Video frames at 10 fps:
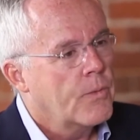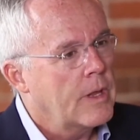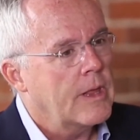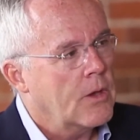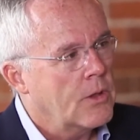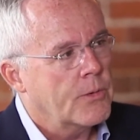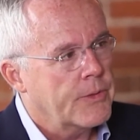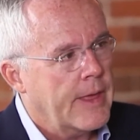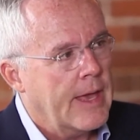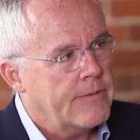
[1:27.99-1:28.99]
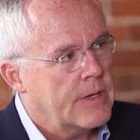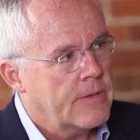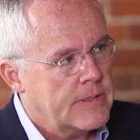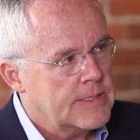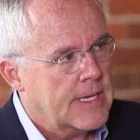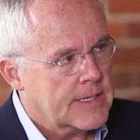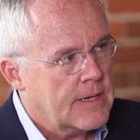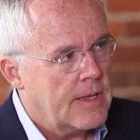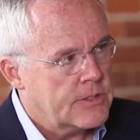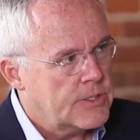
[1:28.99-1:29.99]
really only with the advent of these
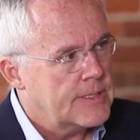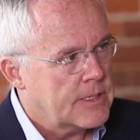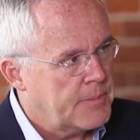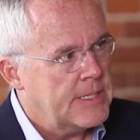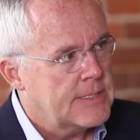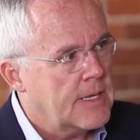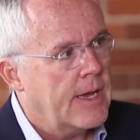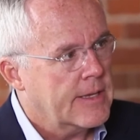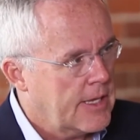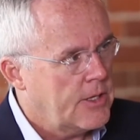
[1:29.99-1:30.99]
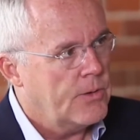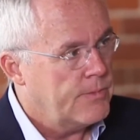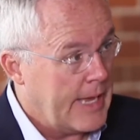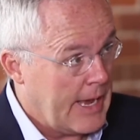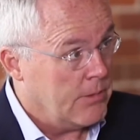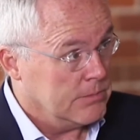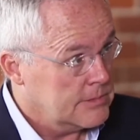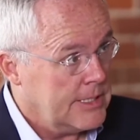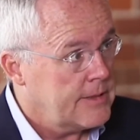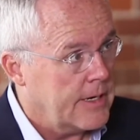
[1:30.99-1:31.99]
technologies at the bedside can you now
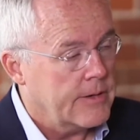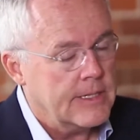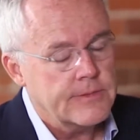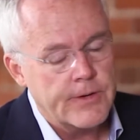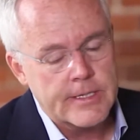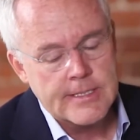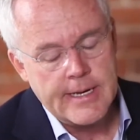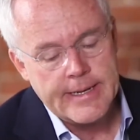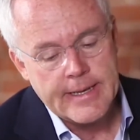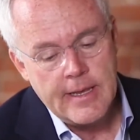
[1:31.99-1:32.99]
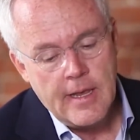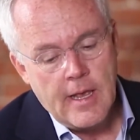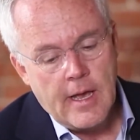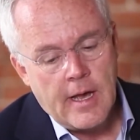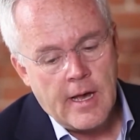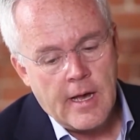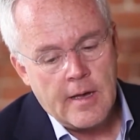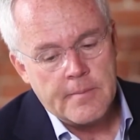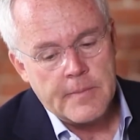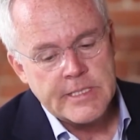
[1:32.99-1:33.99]
get there. And that's very exciting.
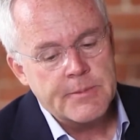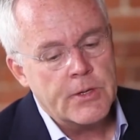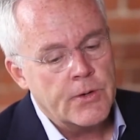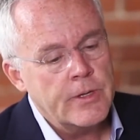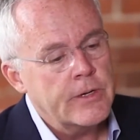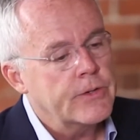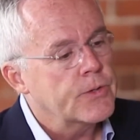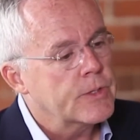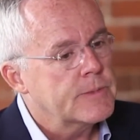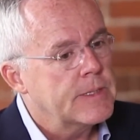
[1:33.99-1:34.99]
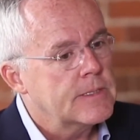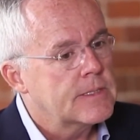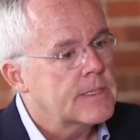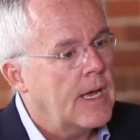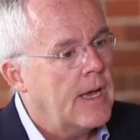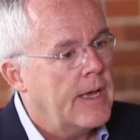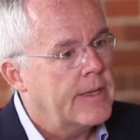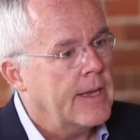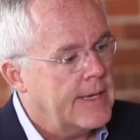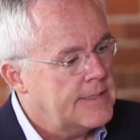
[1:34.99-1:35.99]
Some of the earlier endorsements,
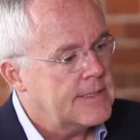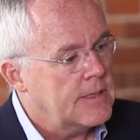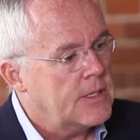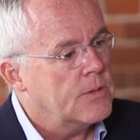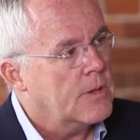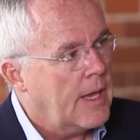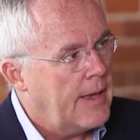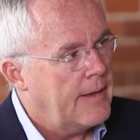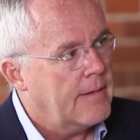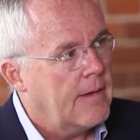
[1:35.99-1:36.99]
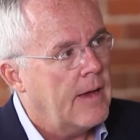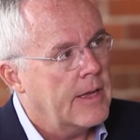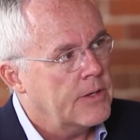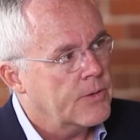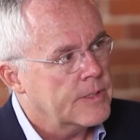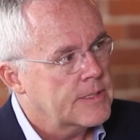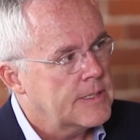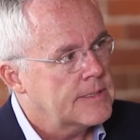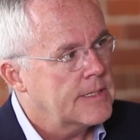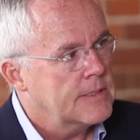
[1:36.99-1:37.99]
NICE in the UK endorsed
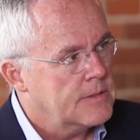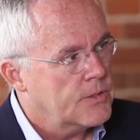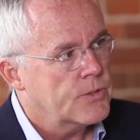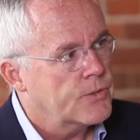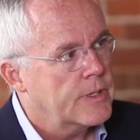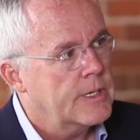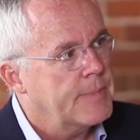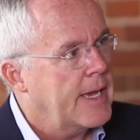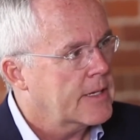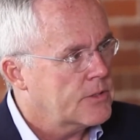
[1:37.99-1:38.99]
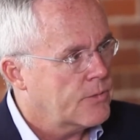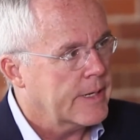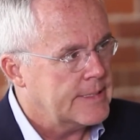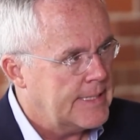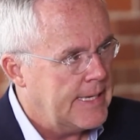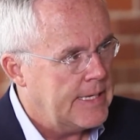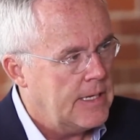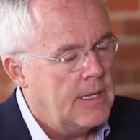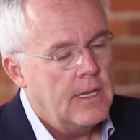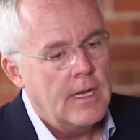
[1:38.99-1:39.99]
this in surgery back in
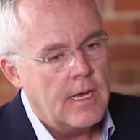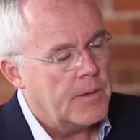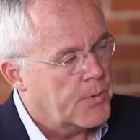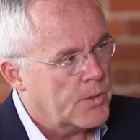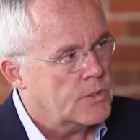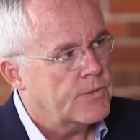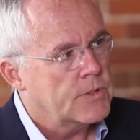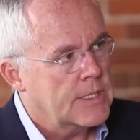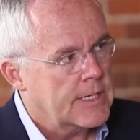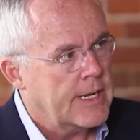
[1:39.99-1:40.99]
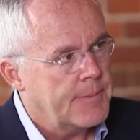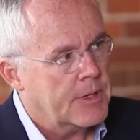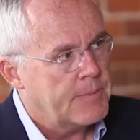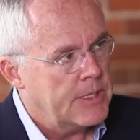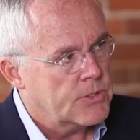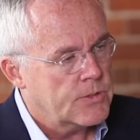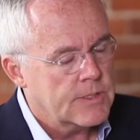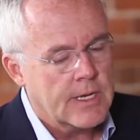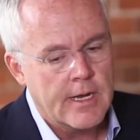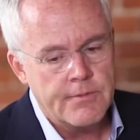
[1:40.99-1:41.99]
2010, approach of using dynamic
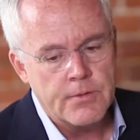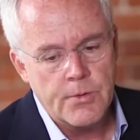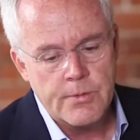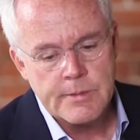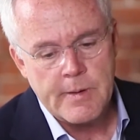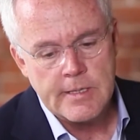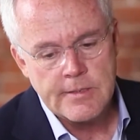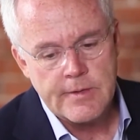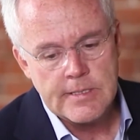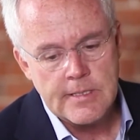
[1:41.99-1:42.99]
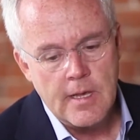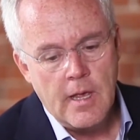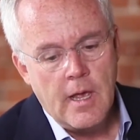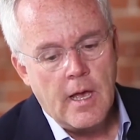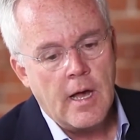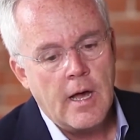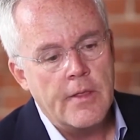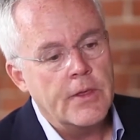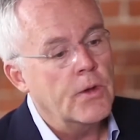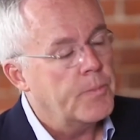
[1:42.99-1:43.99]
measures to guide fluid responsiveness.
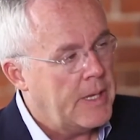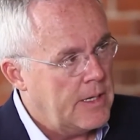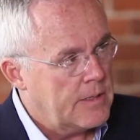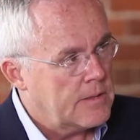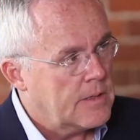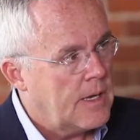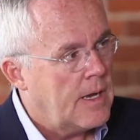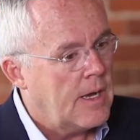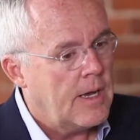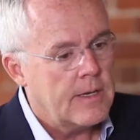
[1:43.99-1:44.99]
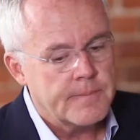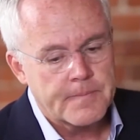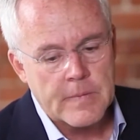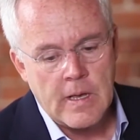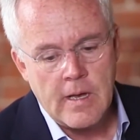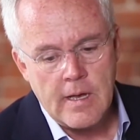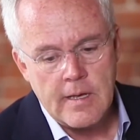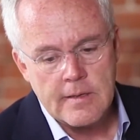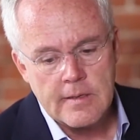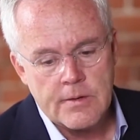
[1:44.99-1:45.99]
The European
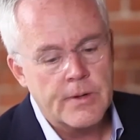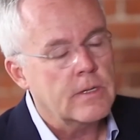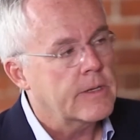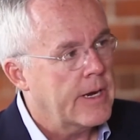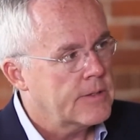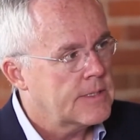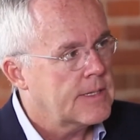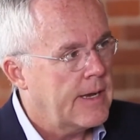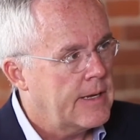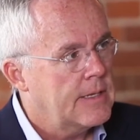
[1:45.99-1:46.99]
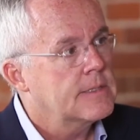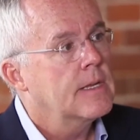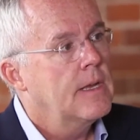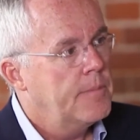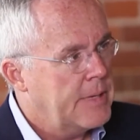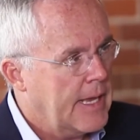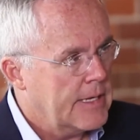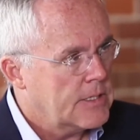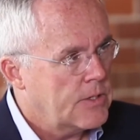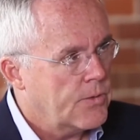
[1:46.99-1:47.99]
critical care societies
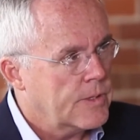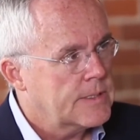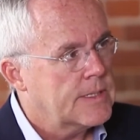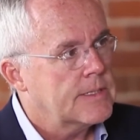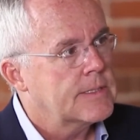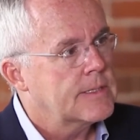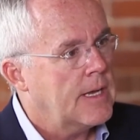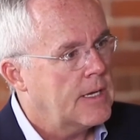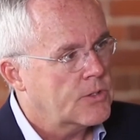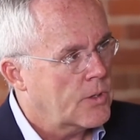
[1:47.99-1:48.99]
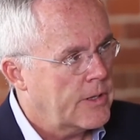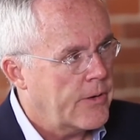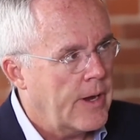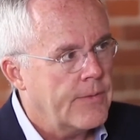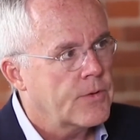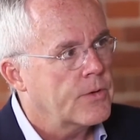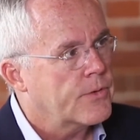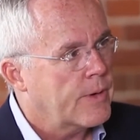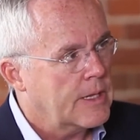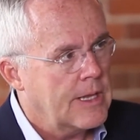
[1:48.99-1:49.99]
began to endorse this shortly thereafter in
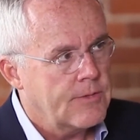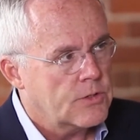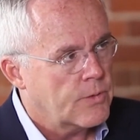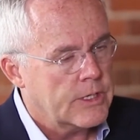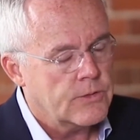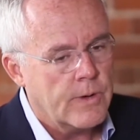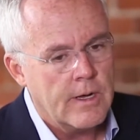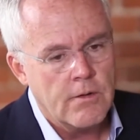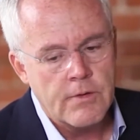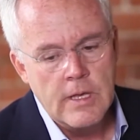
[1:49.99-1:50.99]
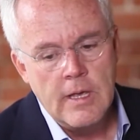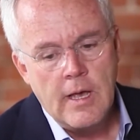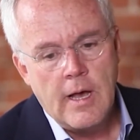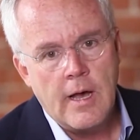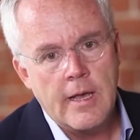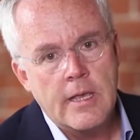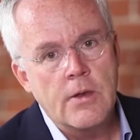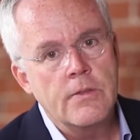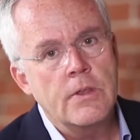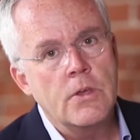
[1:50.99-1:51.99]
2011, 2012.
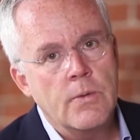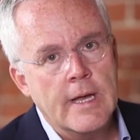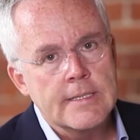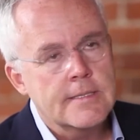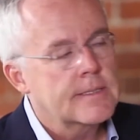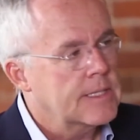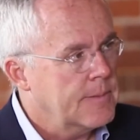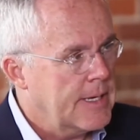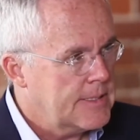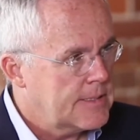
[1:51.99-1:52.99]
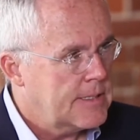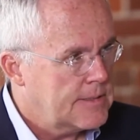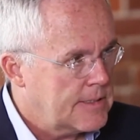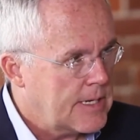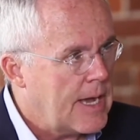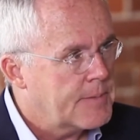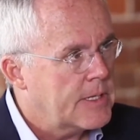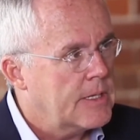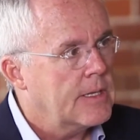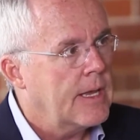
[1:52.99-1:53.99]
Here in the US, CMS has
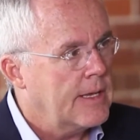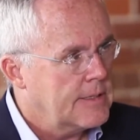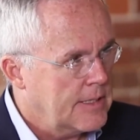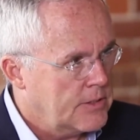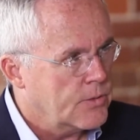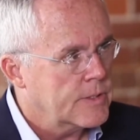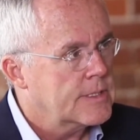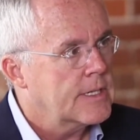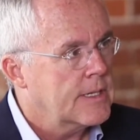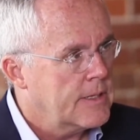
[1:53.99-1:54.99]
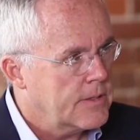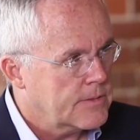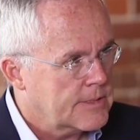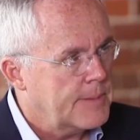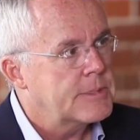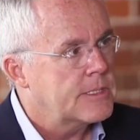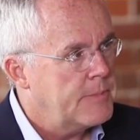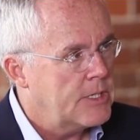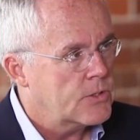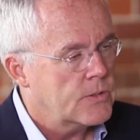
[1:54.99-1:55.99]
adopted it, endorsed it in their sepsis
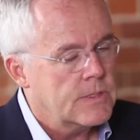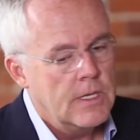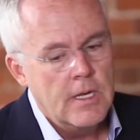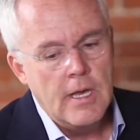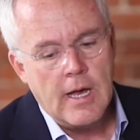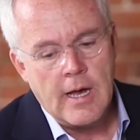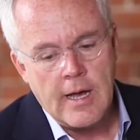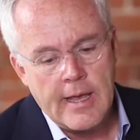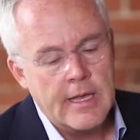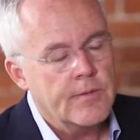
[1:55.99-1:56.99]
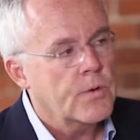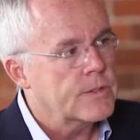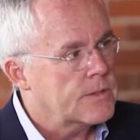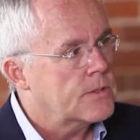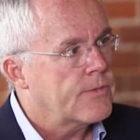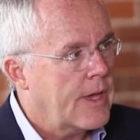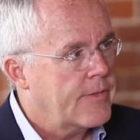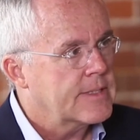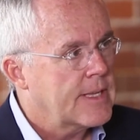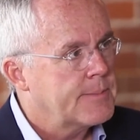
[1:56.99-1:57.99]
measures, and of course the
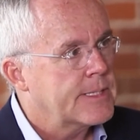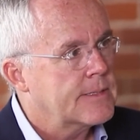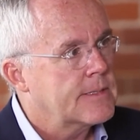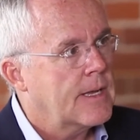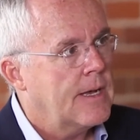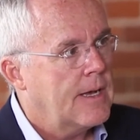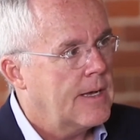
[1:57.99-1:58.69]
Surviving Sepsis